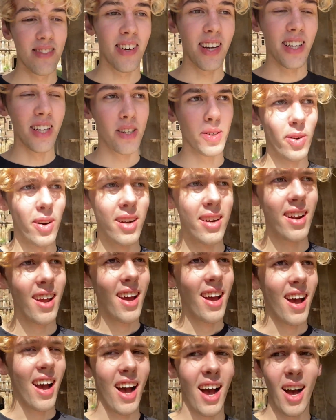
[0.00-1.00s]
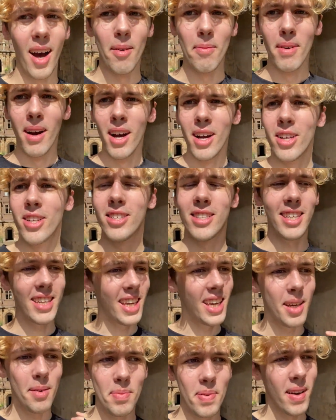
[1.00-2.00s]
of English one, um, just to
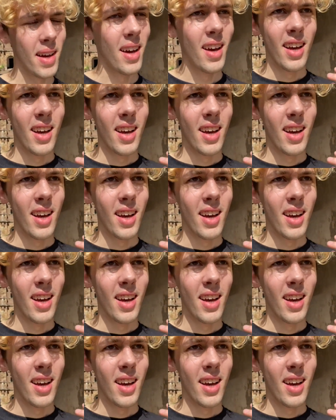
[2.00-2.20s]
keep,